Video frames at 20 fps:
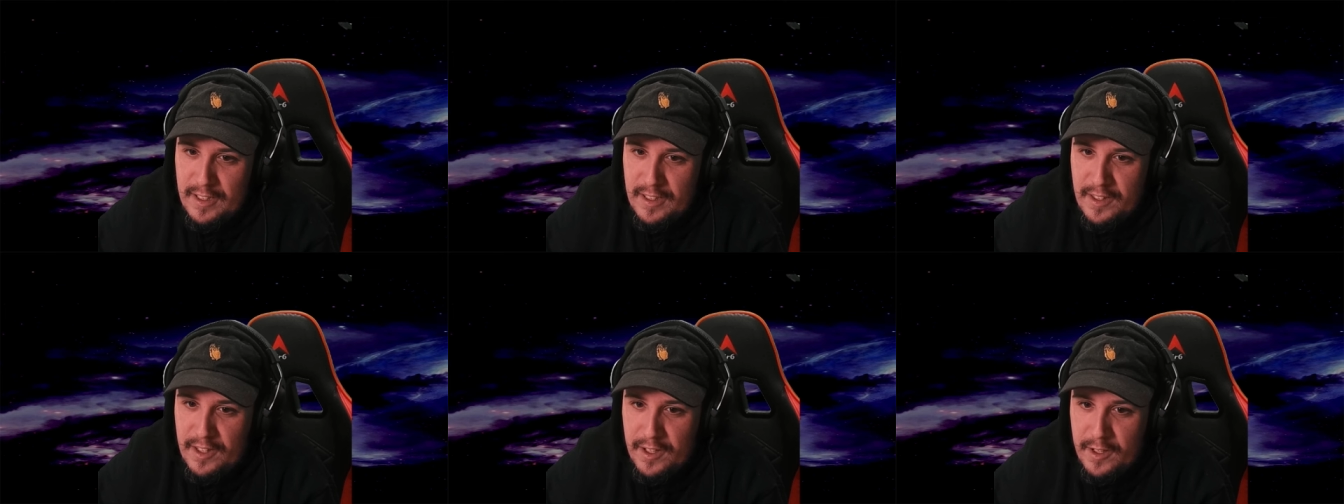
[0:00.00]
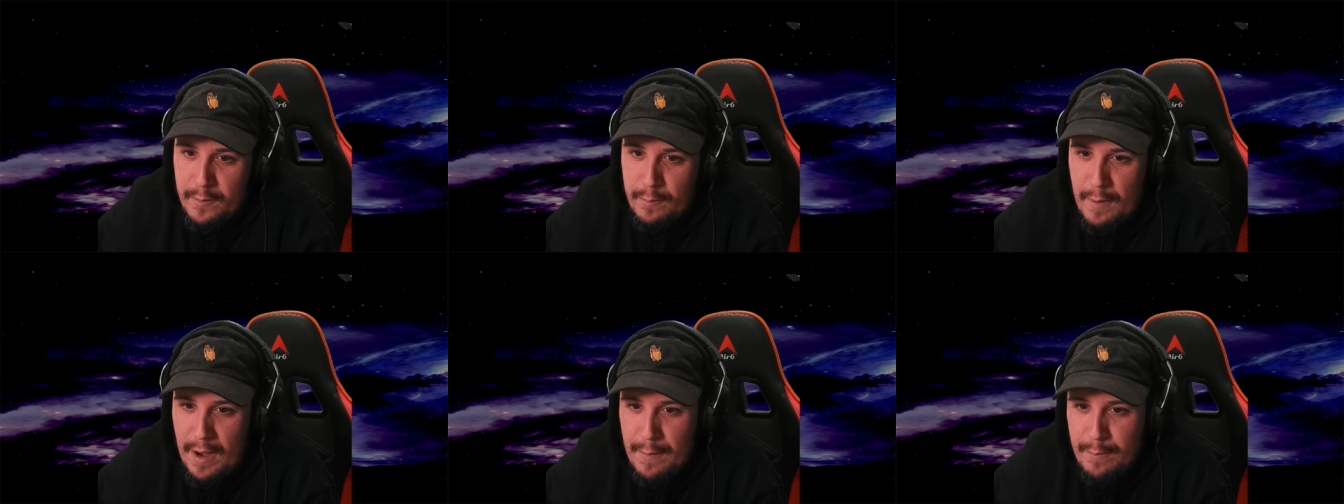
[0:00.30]

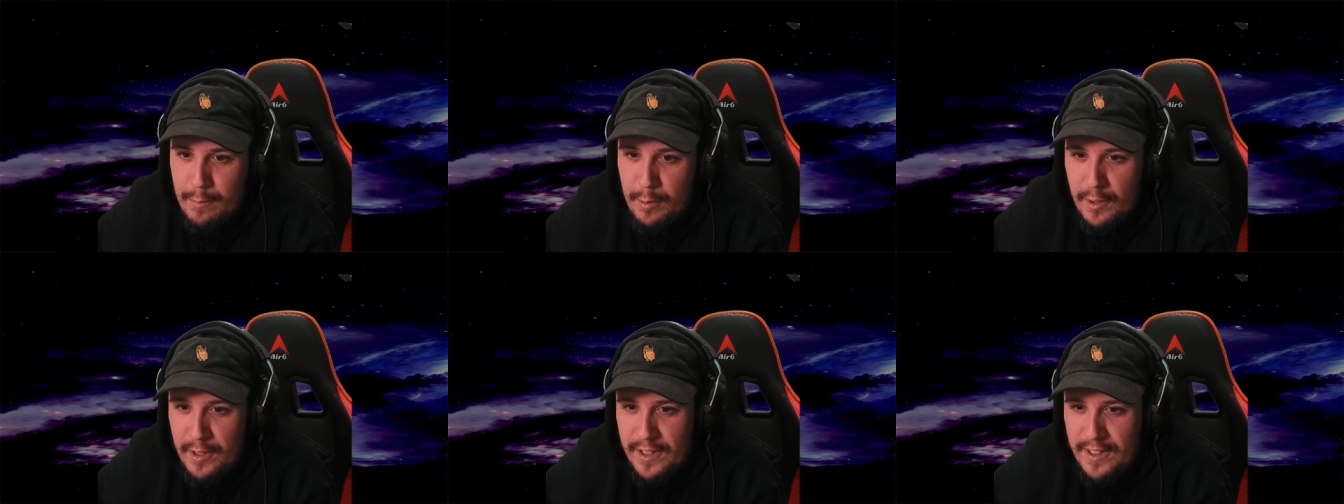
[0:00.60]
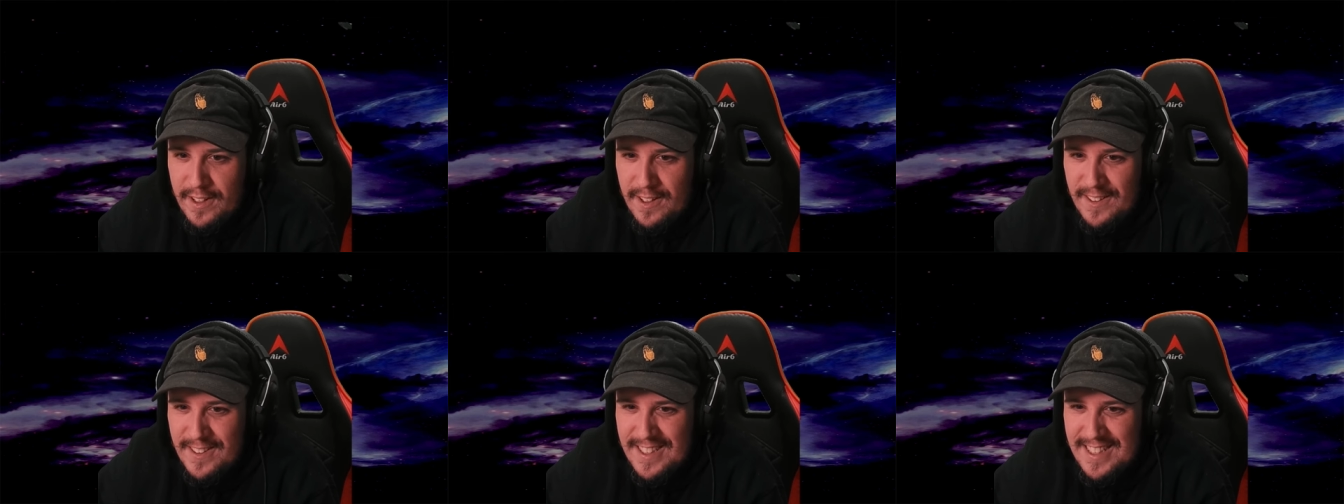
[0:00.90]
The my
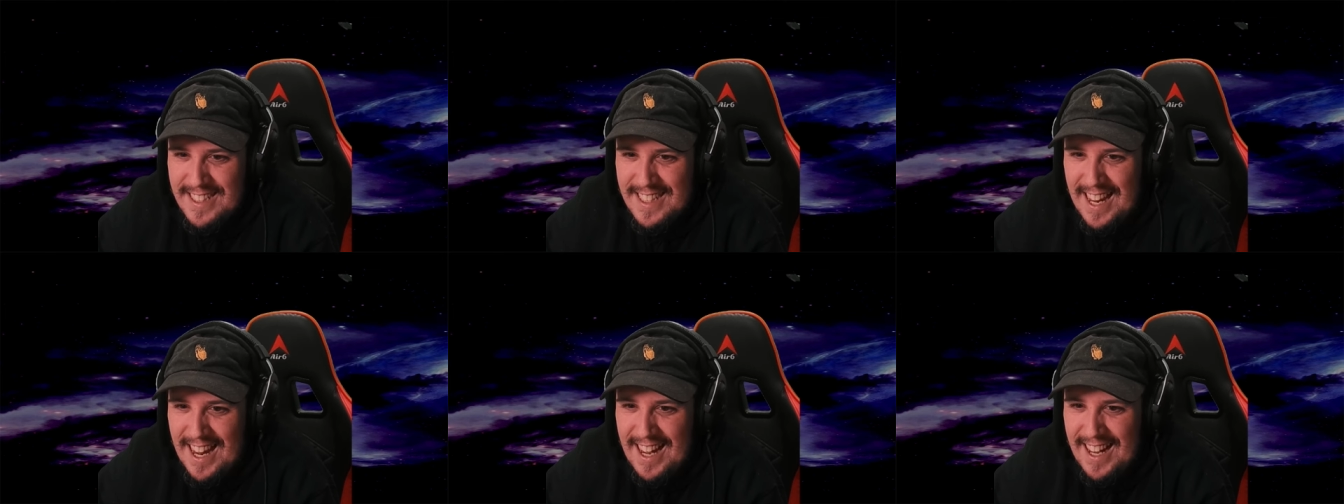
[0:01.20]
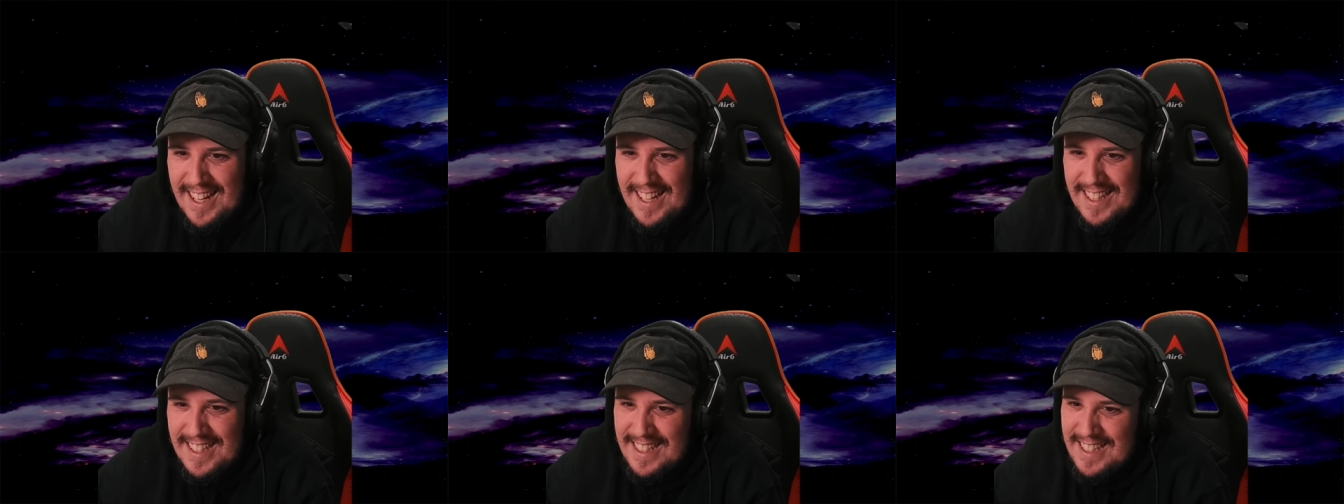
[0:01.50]
bullet goes
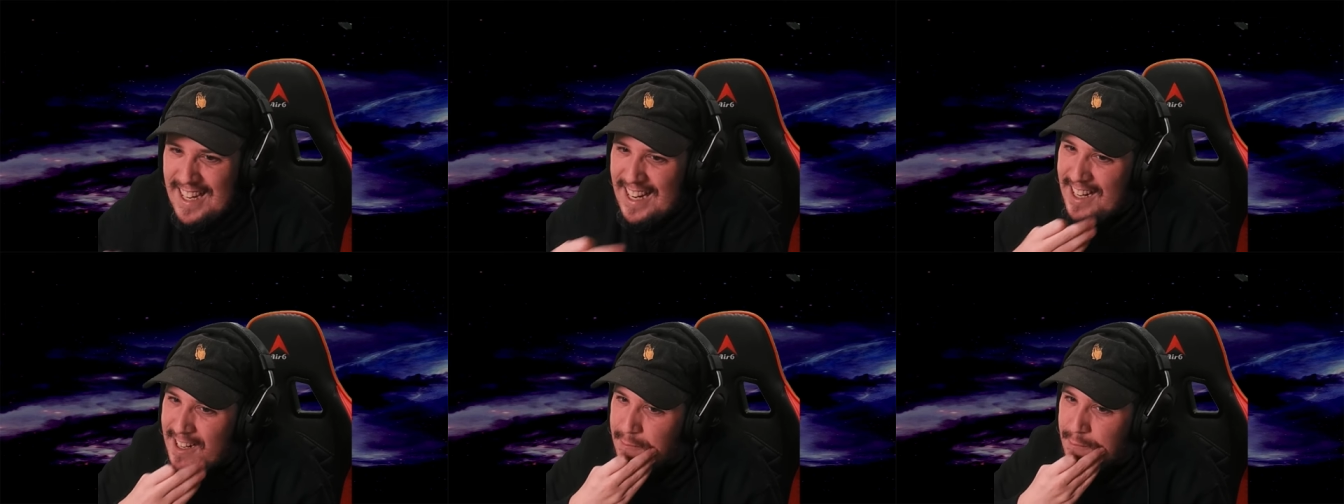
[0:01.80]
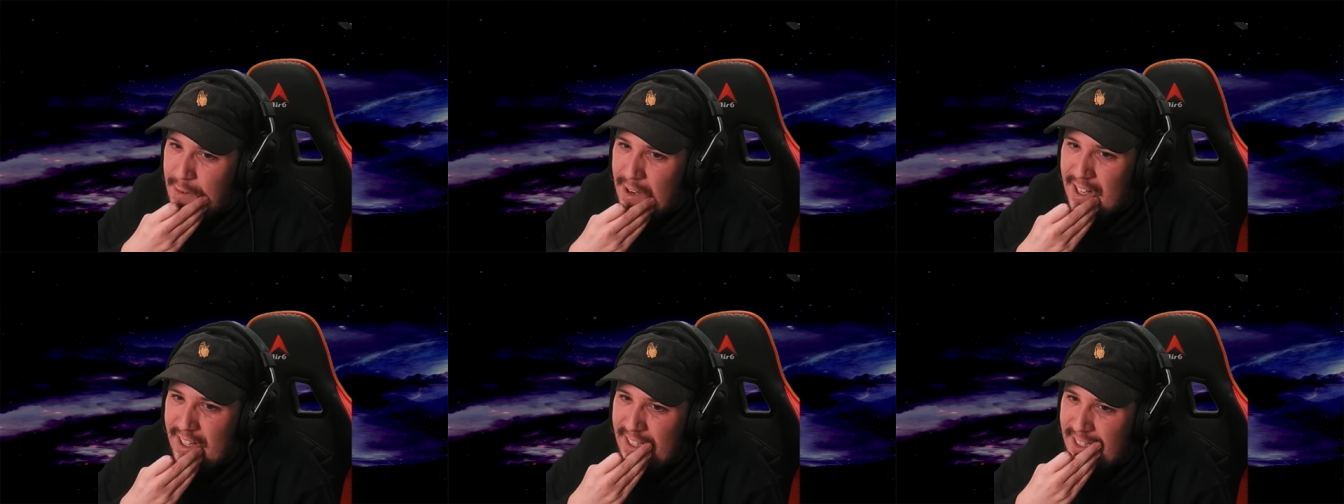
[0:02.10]
tang
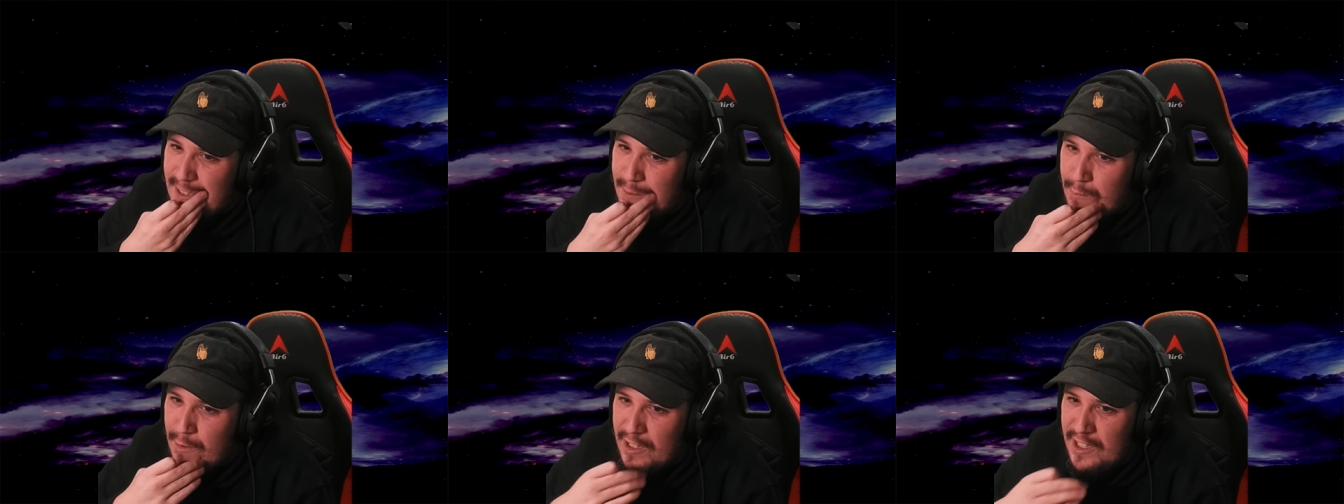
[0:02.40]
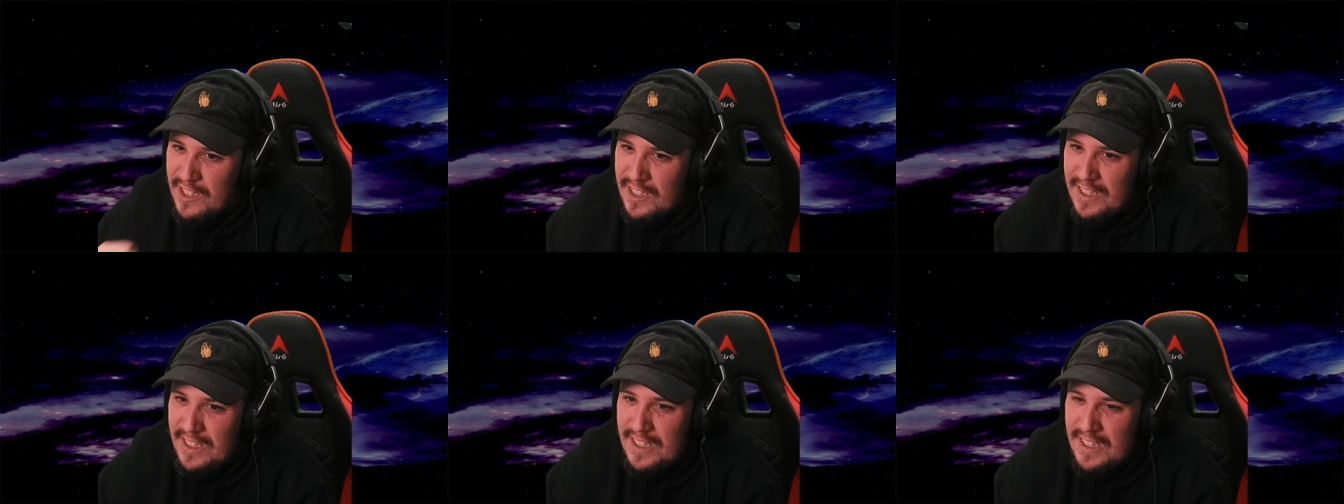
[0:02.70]
part especially